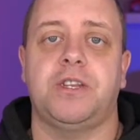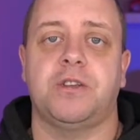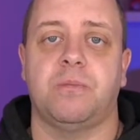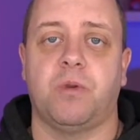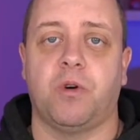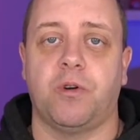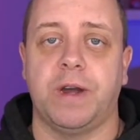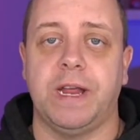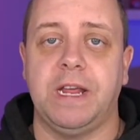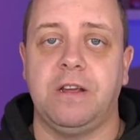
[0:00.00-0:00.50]
some
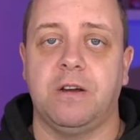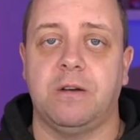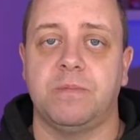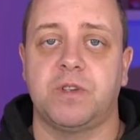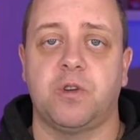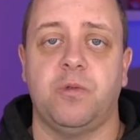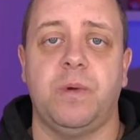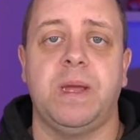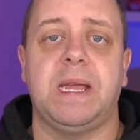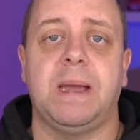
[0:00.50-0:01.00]
more income
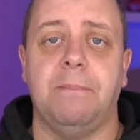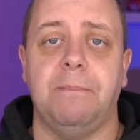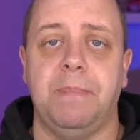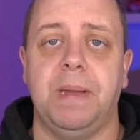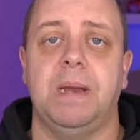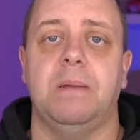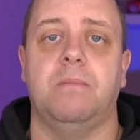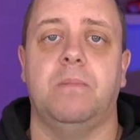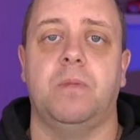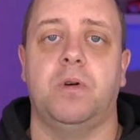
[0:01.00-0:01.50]
so we can
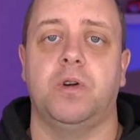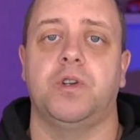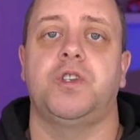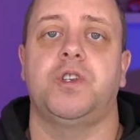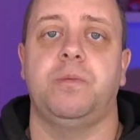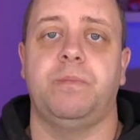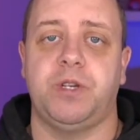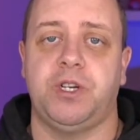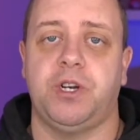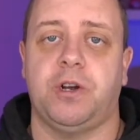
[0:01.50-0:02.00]
build more
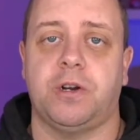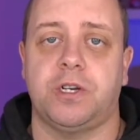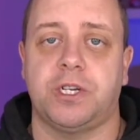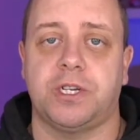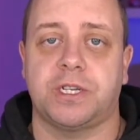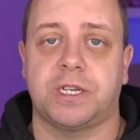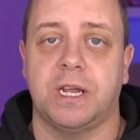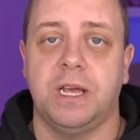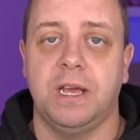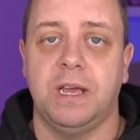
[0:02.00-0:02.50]

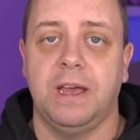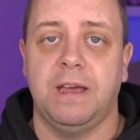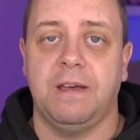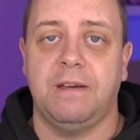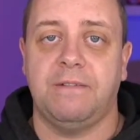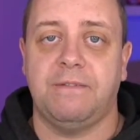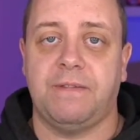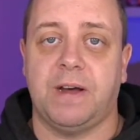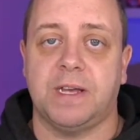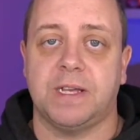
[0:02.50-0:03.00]
superchargers
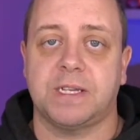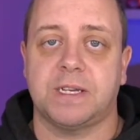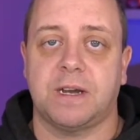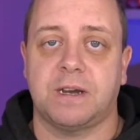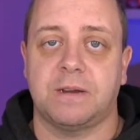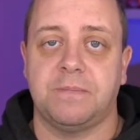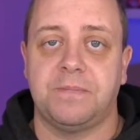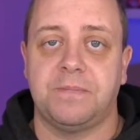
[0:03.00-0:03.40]
faster.